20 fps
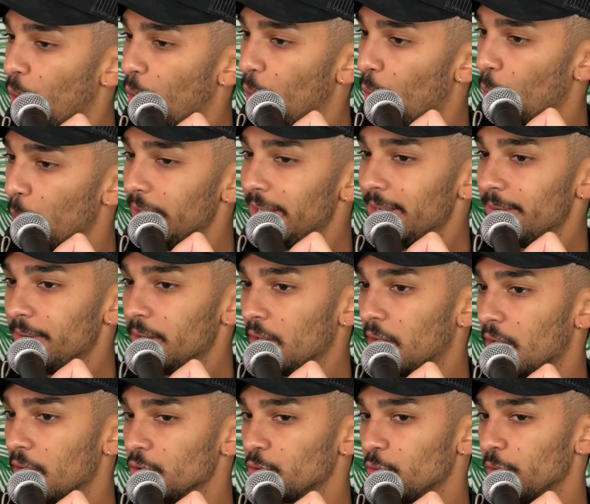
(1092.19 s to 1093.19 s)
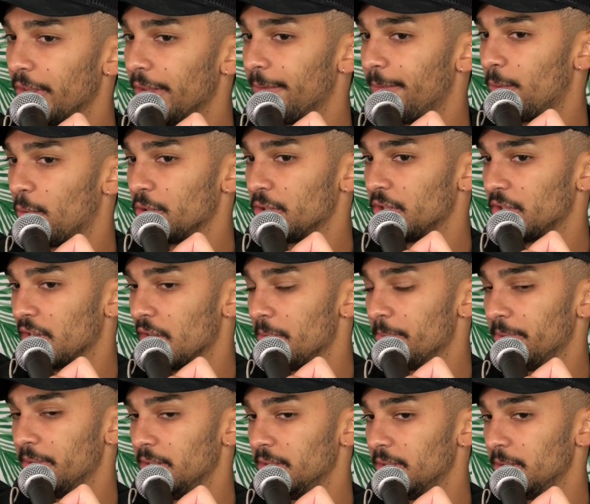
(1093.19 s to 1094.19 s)
We live in a country that forces
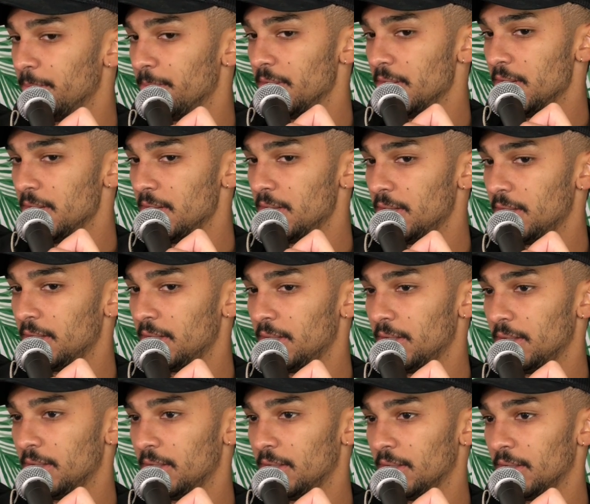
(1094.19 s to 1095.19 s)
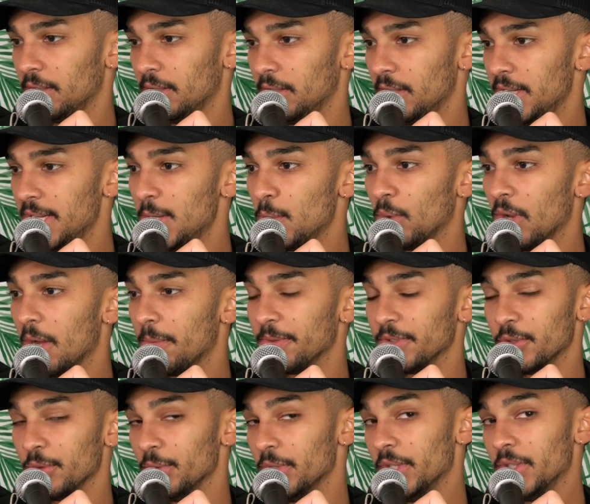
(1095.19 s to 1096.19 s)
companies to be equal
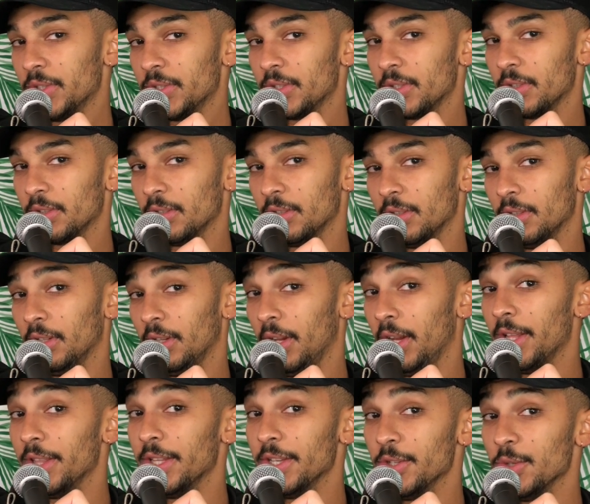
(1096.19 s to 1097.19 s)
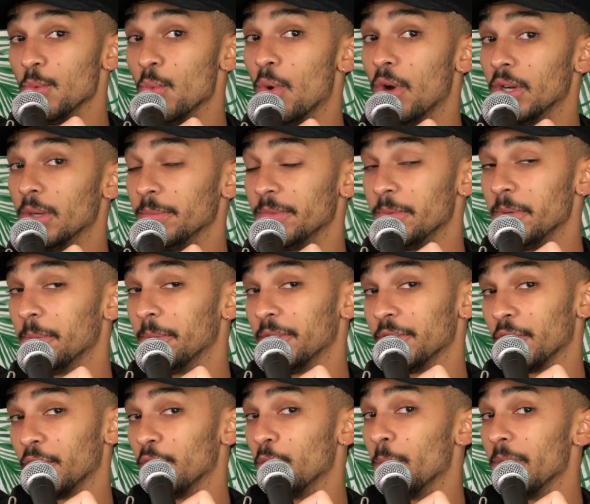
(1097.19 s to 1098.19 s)
opportunists, and then you want them to be able to
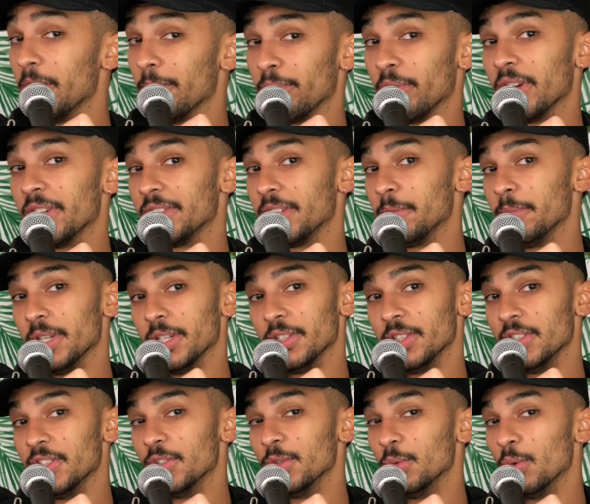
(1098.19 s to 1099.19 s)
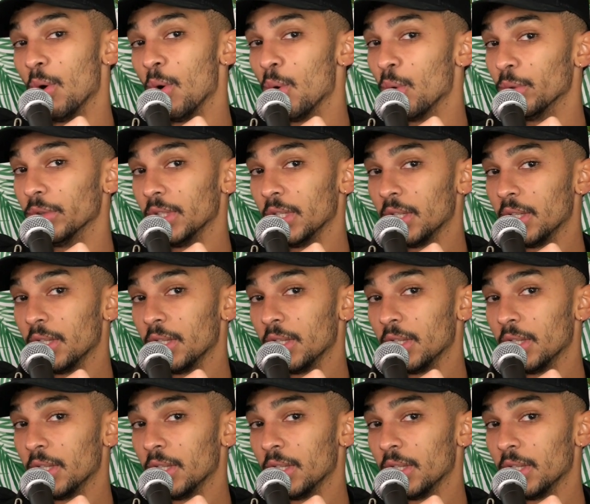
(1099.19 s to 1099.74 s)
turn away a president because he's too old.